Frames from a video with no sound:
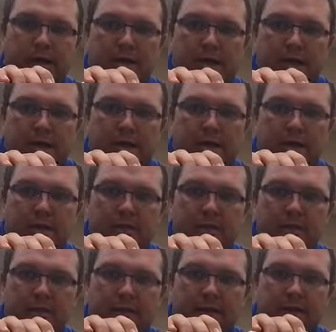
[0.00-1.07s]
the
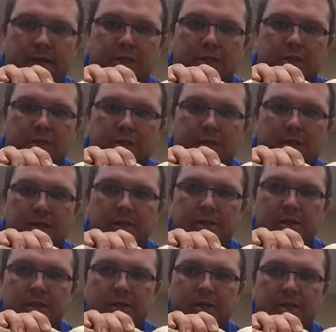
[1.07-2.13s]
tendon attaches here
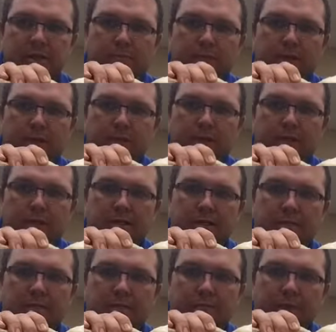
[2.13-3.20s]
just around the bottom and
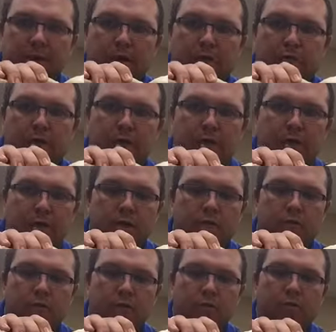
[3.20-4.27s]
underneath of the bone,
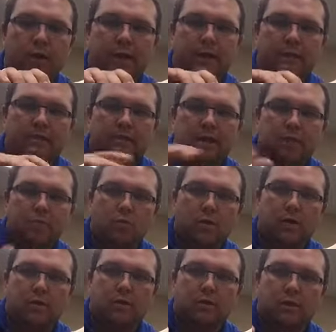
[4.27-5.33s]
so that when
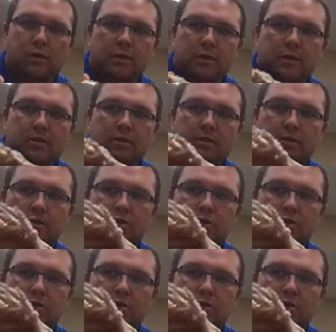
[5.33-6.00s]
someone goes into